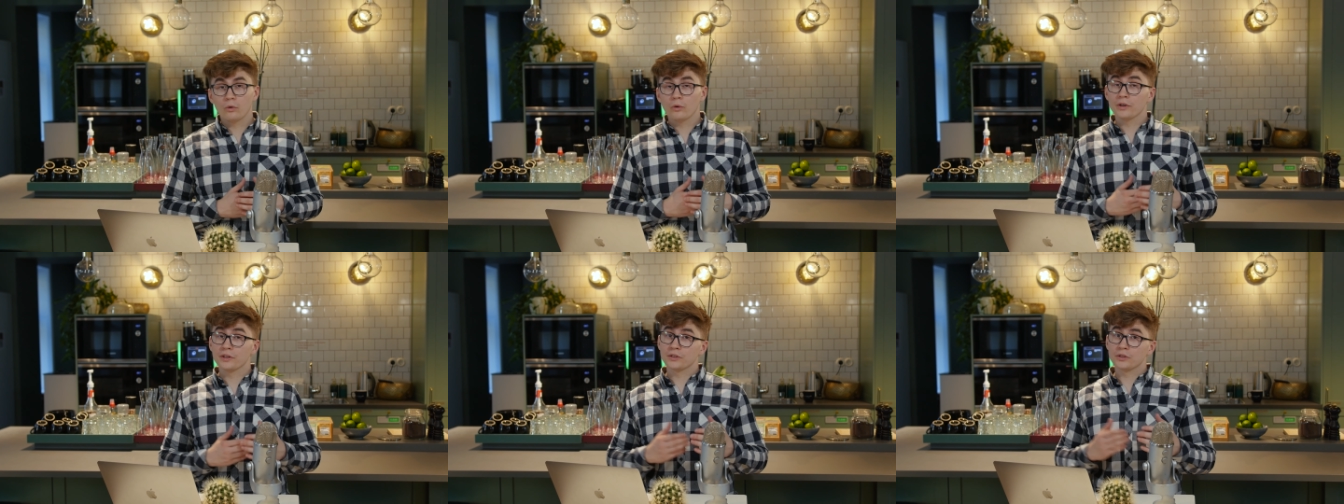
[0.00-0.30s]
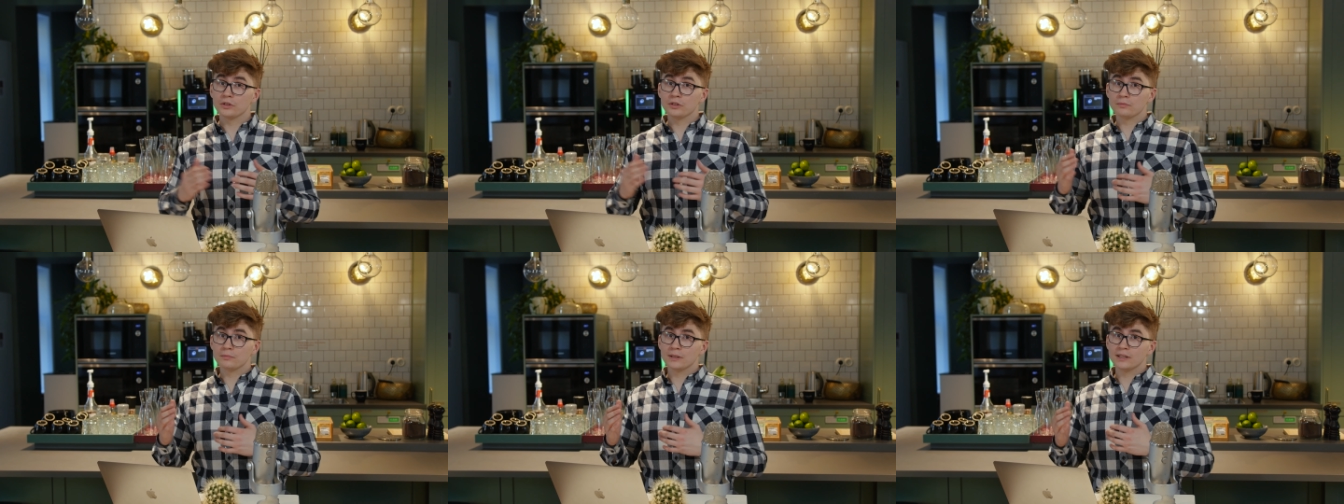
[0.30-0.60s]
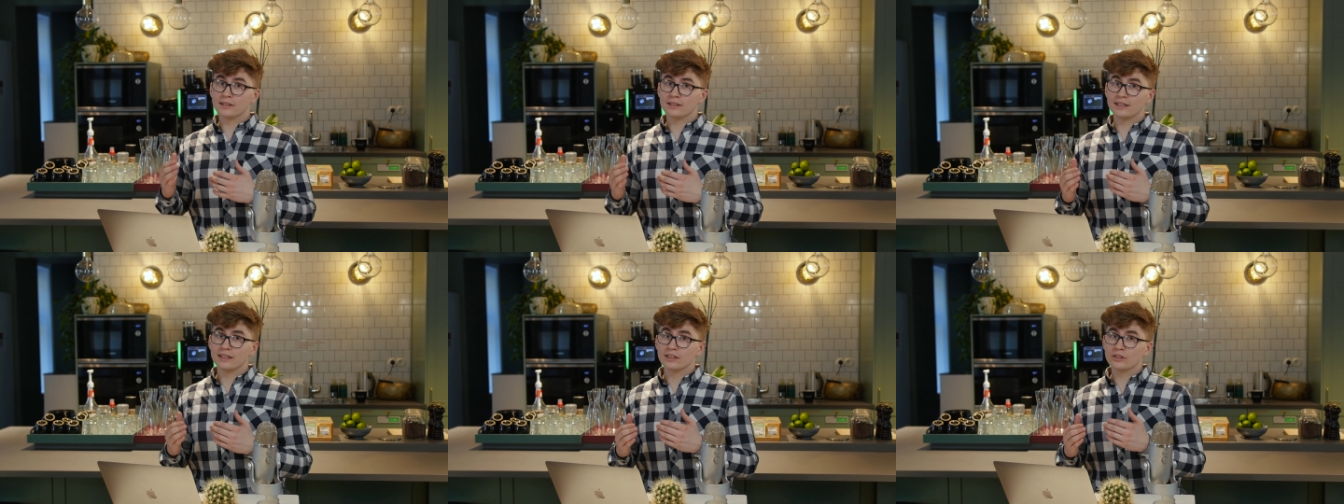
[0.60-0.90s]
or it could
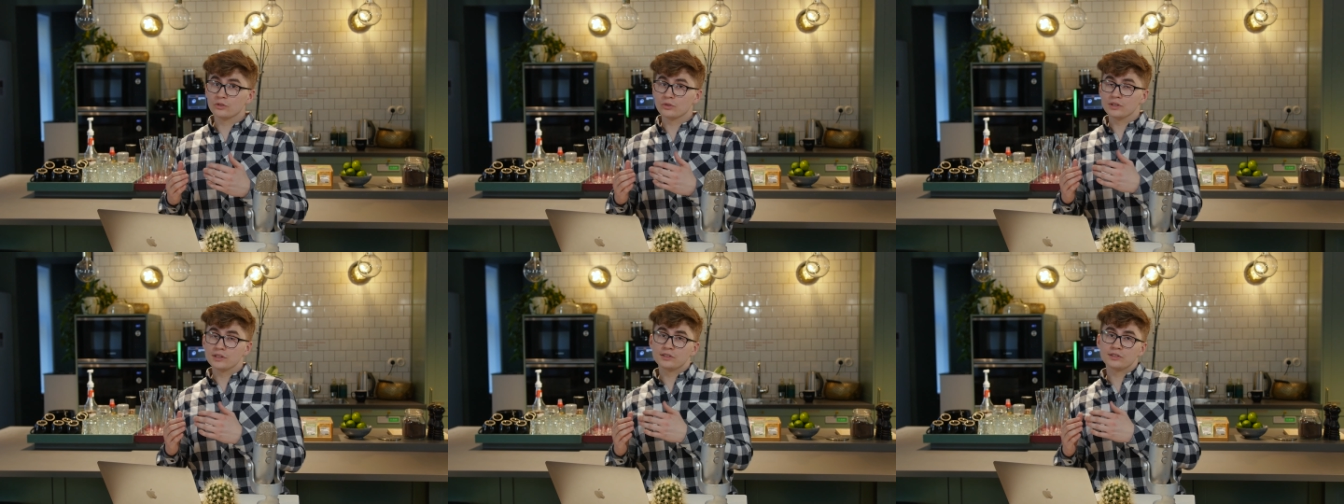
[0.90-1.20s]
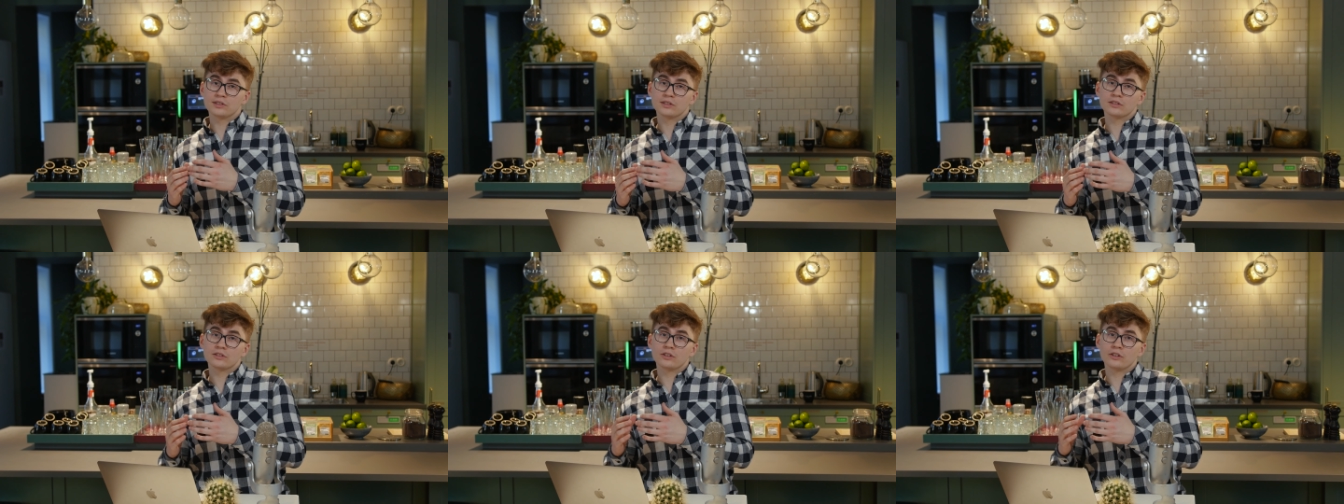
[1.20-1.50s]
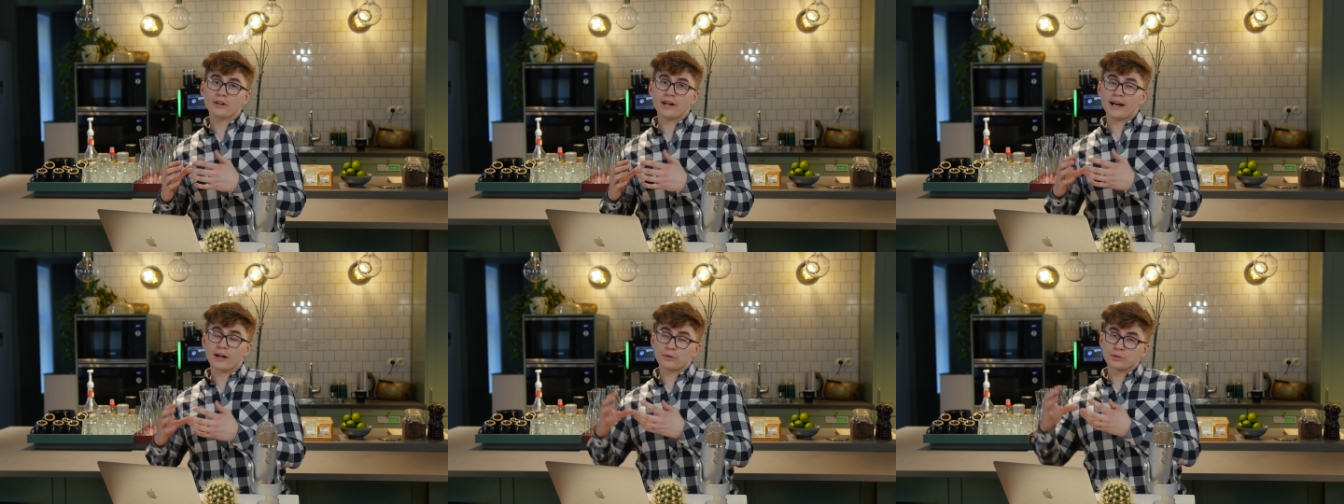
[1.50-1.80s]
mean increasing
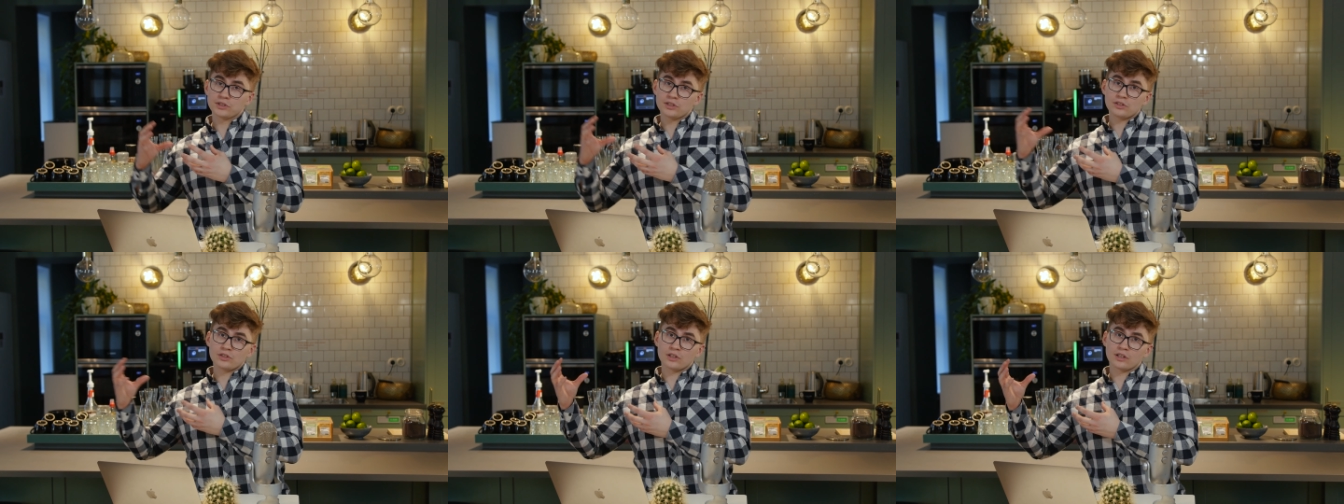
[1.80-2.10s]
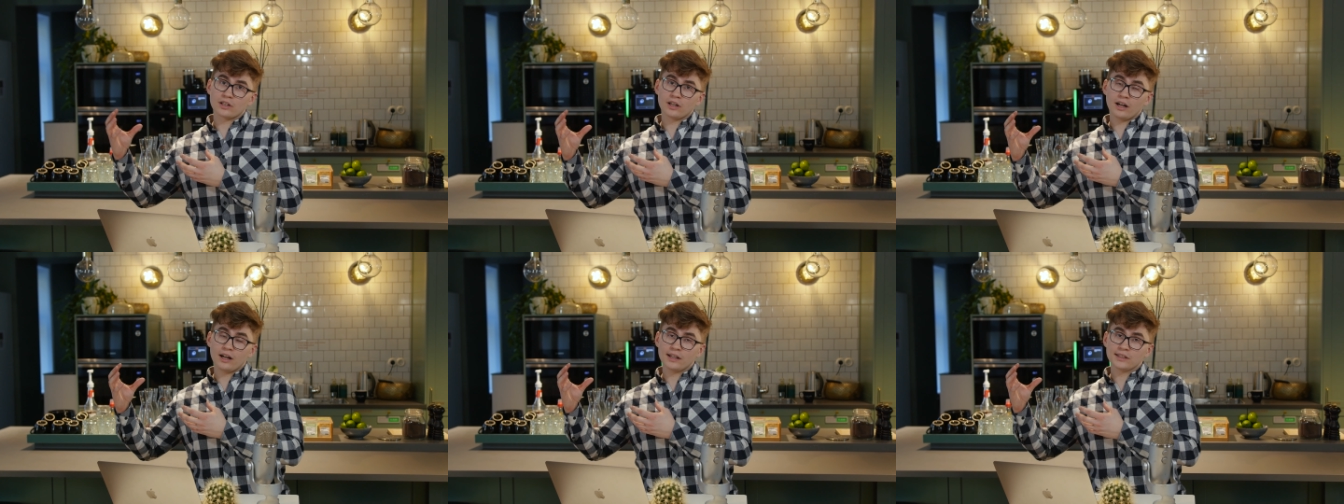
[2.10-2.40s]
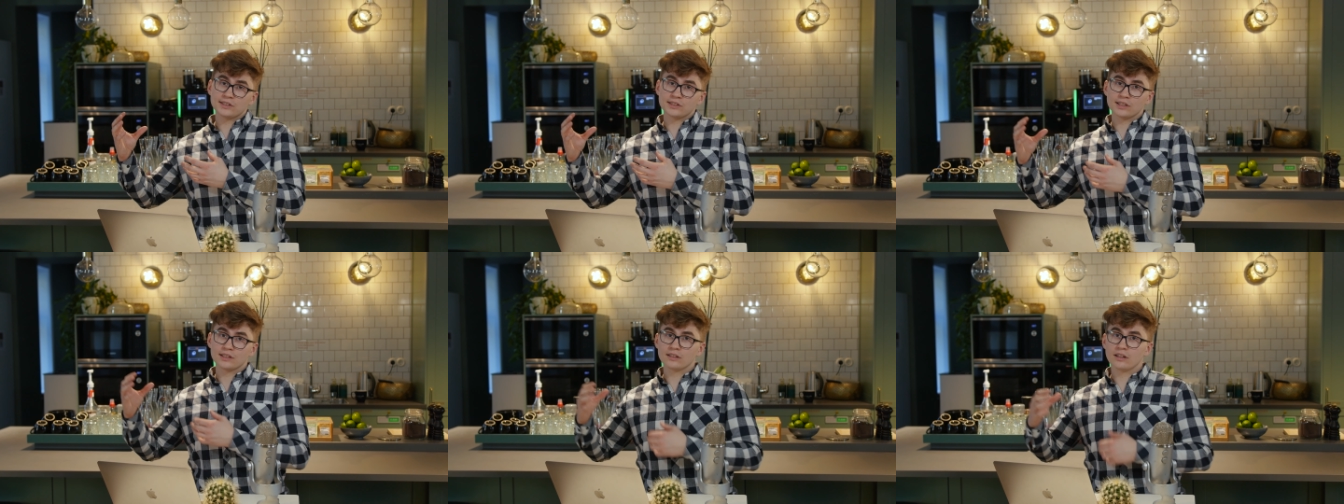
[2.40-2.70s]
your acquisition
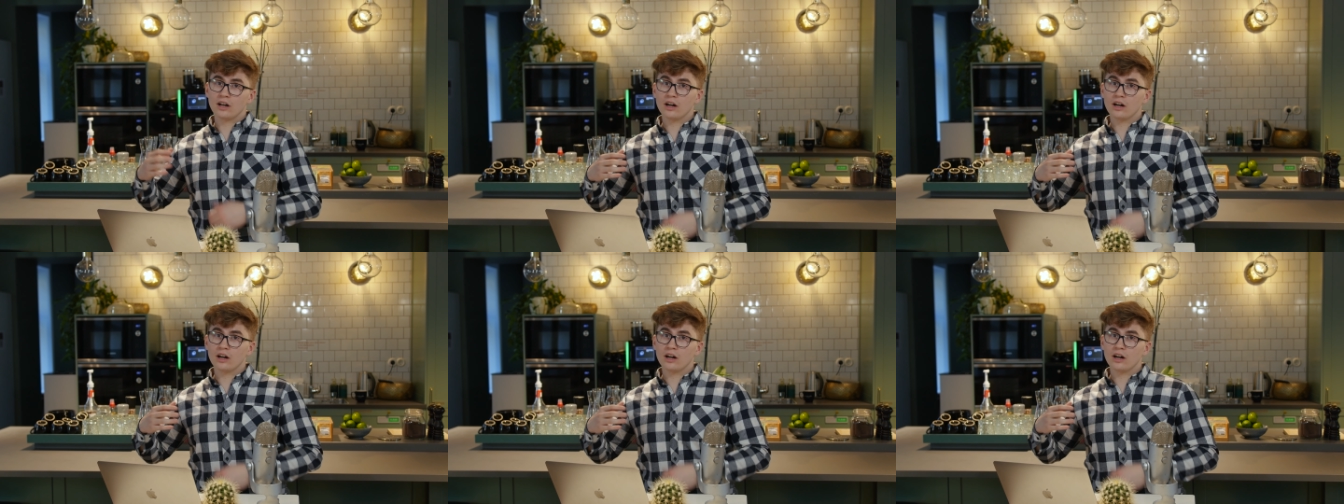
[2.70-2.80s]
cost and